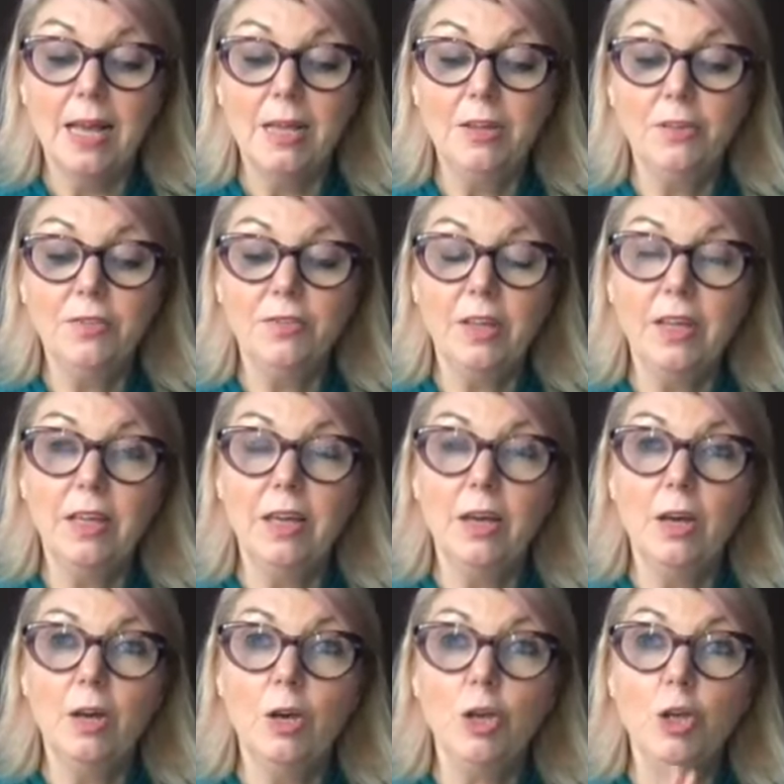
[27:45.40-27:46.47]
You see,
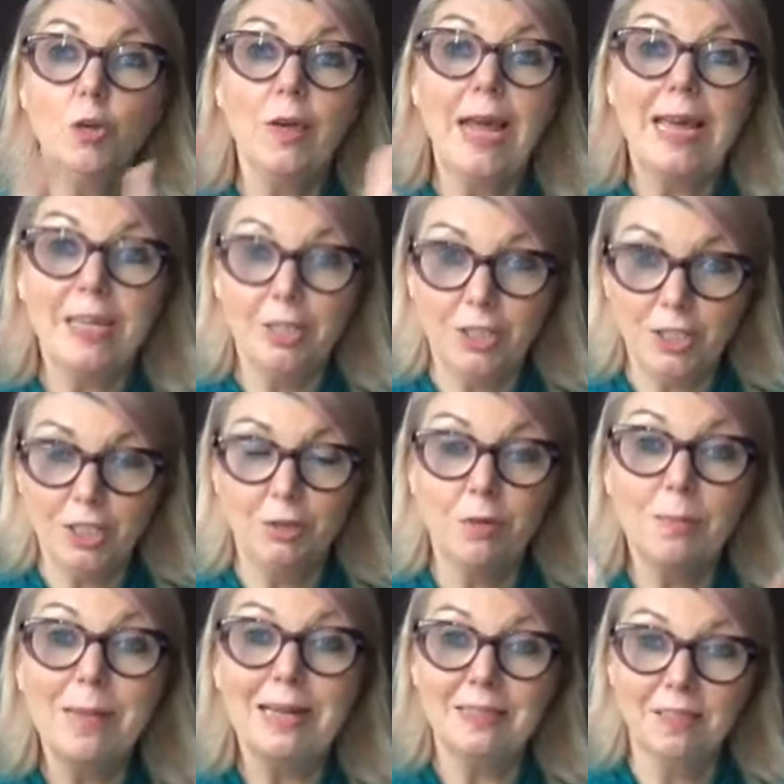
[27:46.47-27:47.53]
your energy, you're a
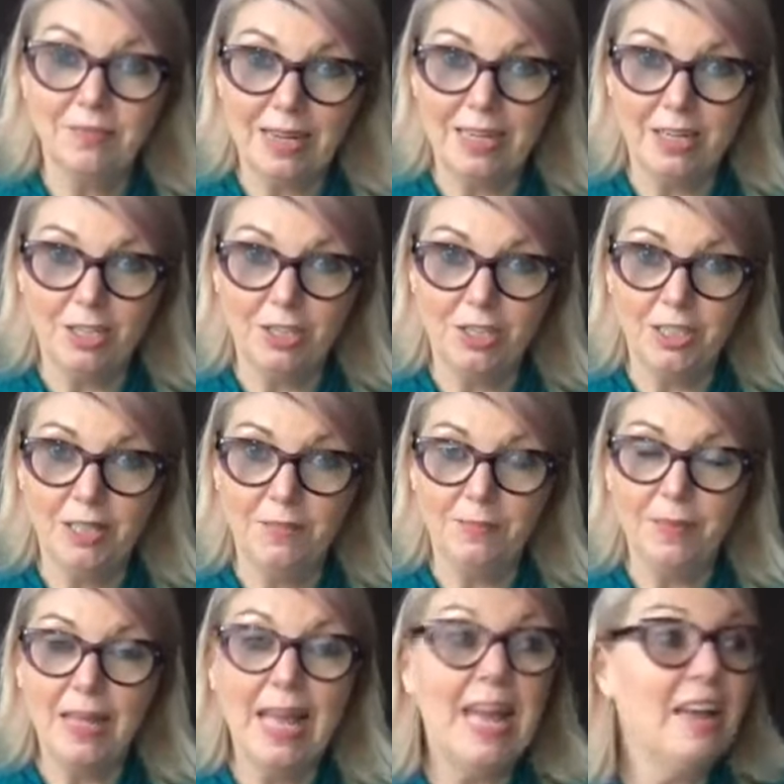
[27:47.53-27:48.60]
massive energy.
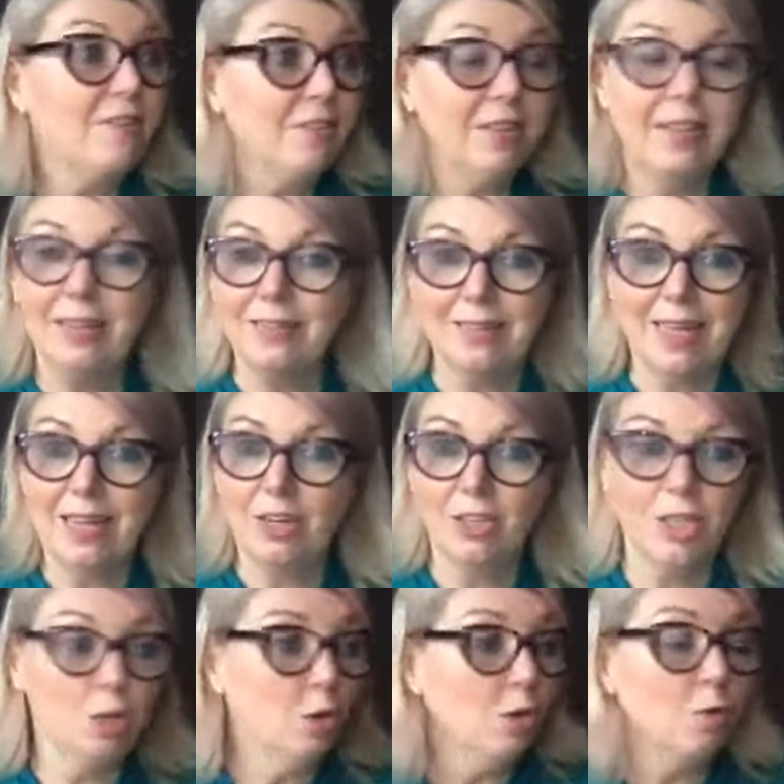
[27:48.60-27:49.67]
Everything is
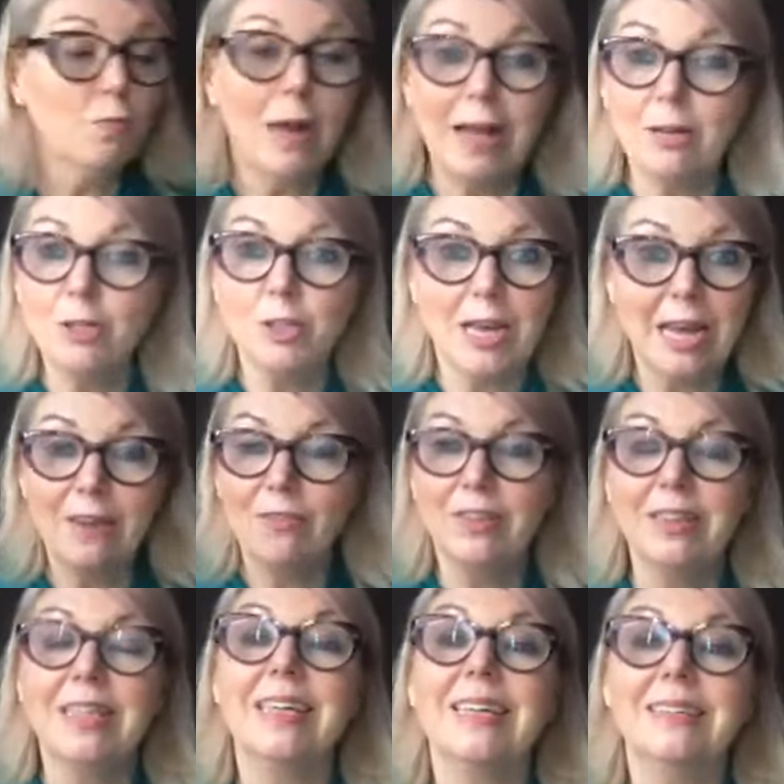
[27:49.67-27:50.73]
energy. Look around you,
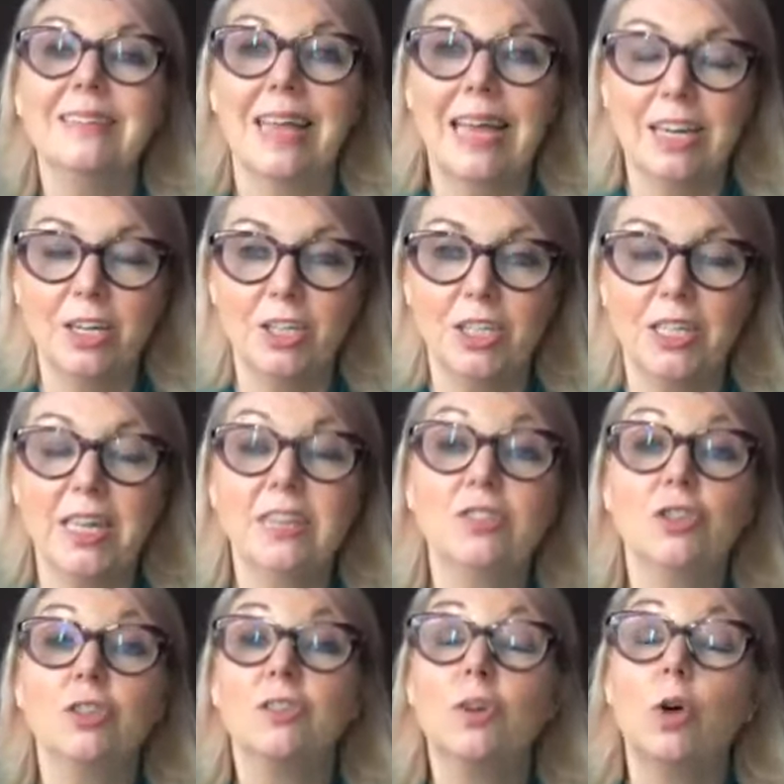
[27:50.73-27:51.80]
everything is energy. It's
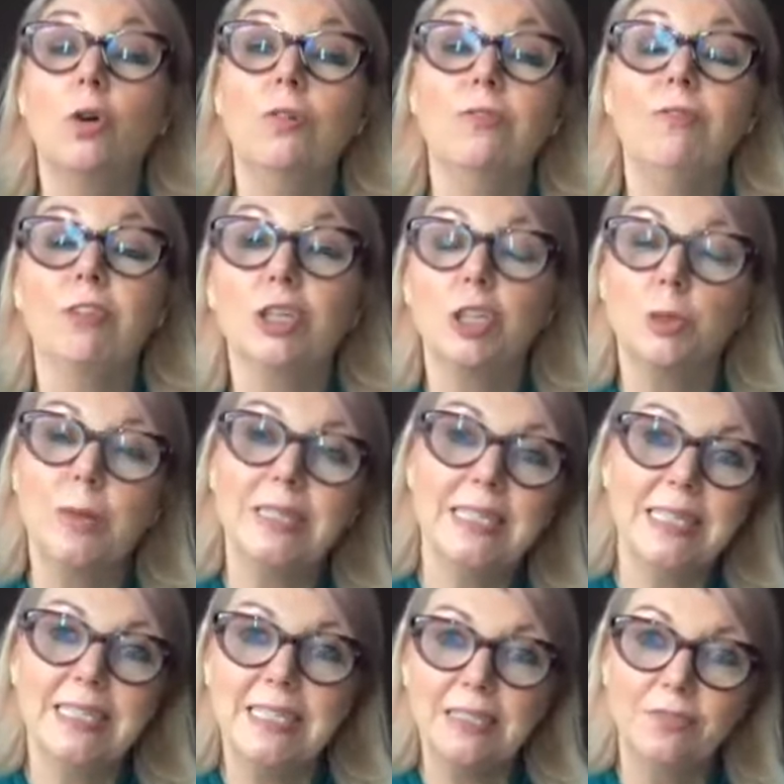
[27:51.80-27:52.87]
just all fluctuating
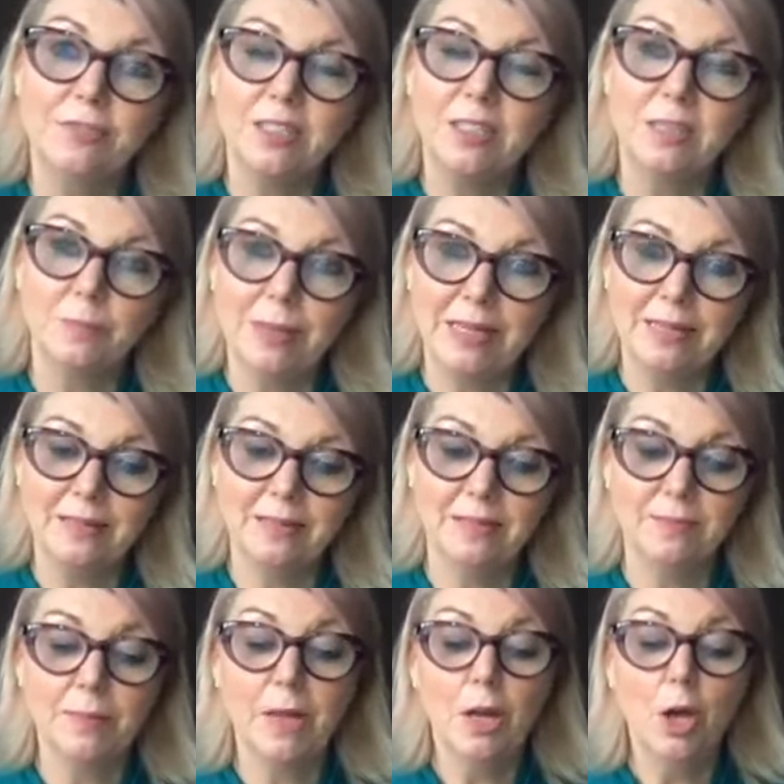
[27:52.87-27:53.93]
at different speeds.
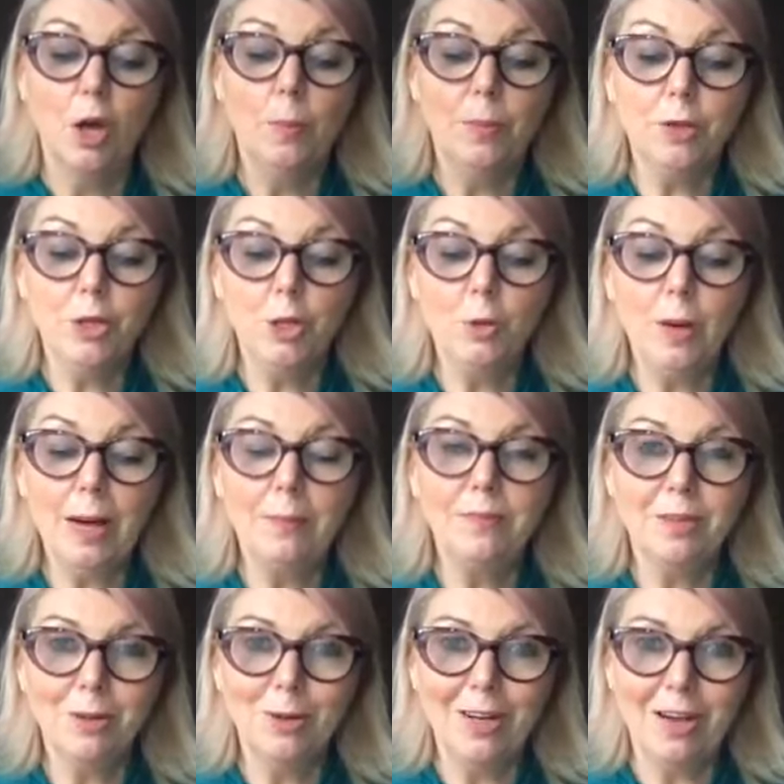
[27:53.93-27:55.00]
But you
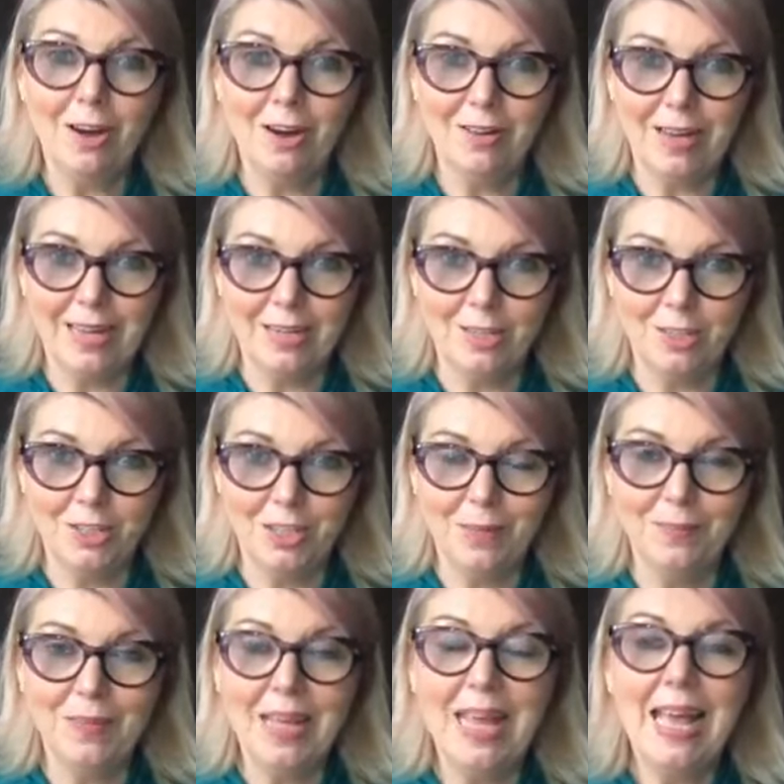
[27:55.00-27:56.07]
absolutely are energy.
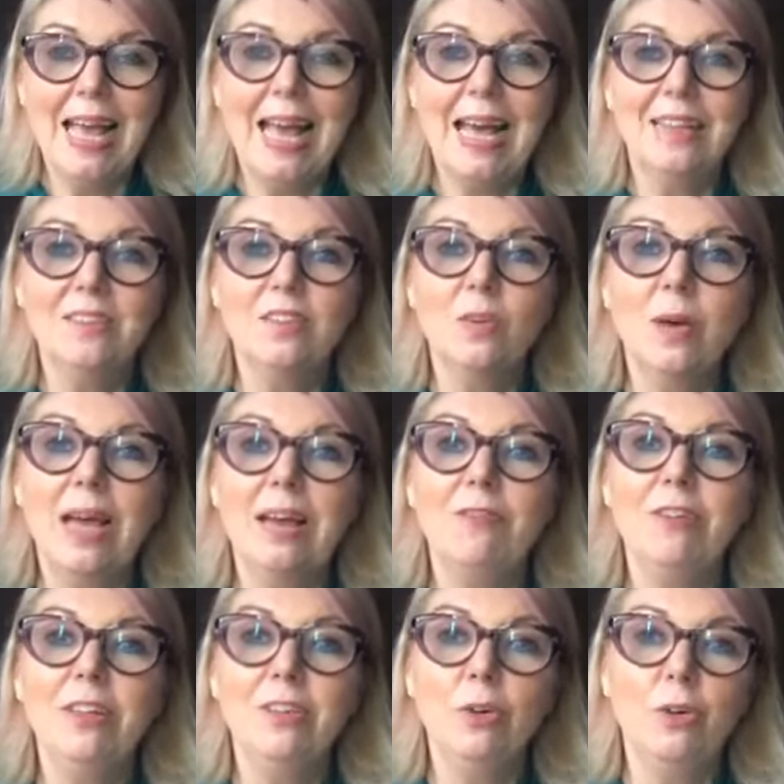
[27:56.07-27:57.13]
And so
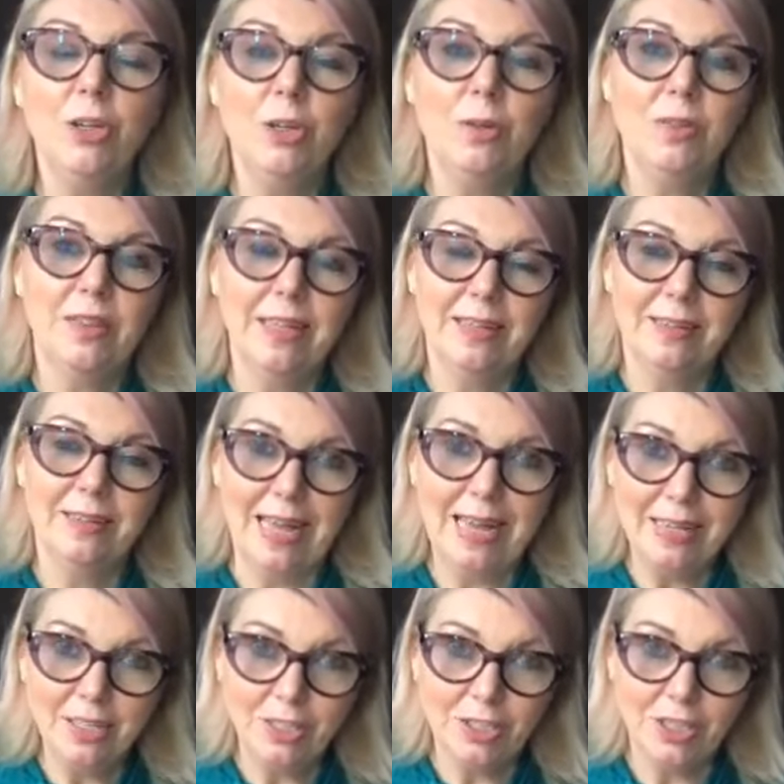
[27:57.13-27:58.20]
every thought you think is
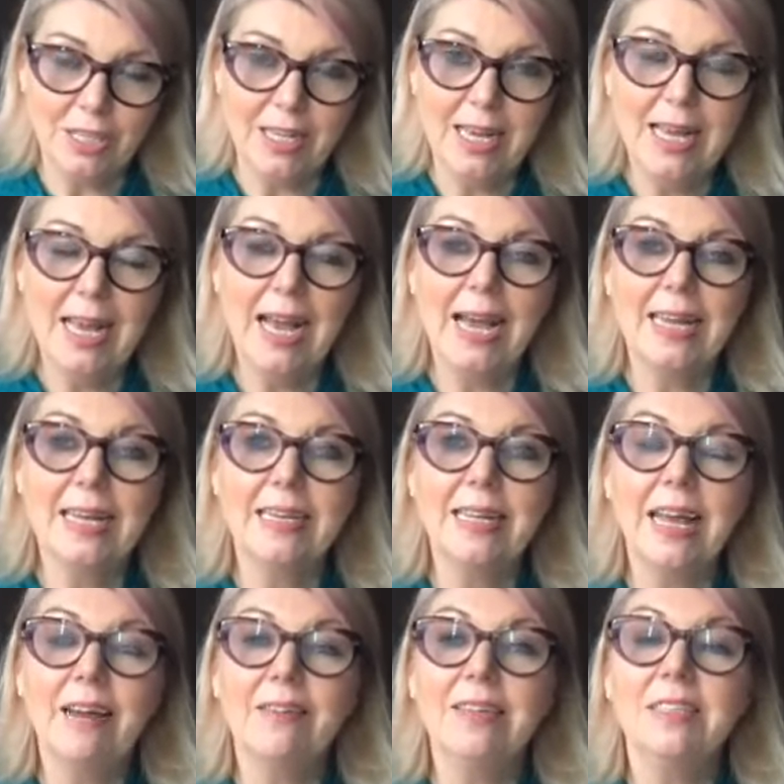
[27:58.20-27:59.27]
energy, and it
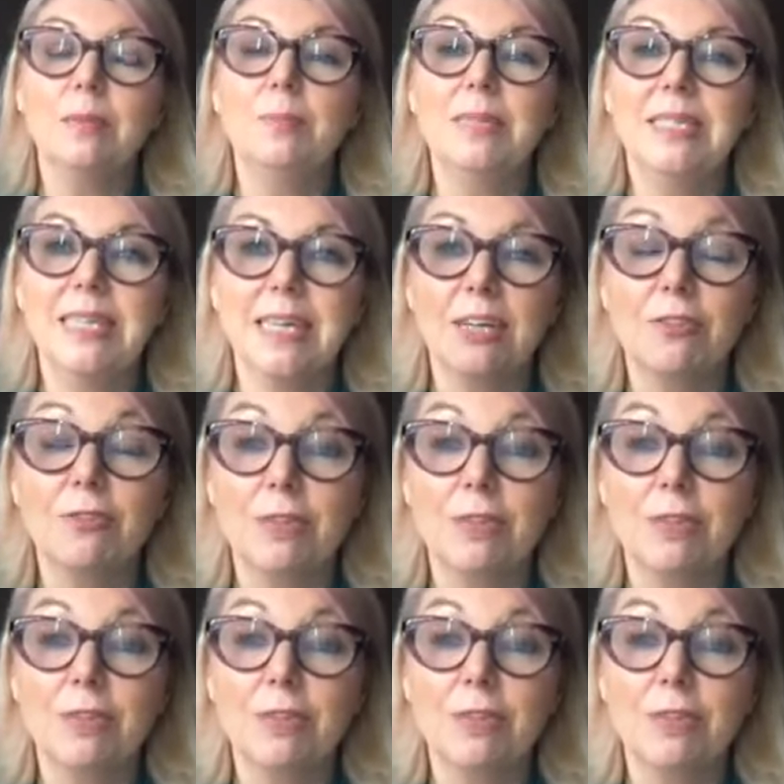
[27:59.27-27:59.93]
carries a particular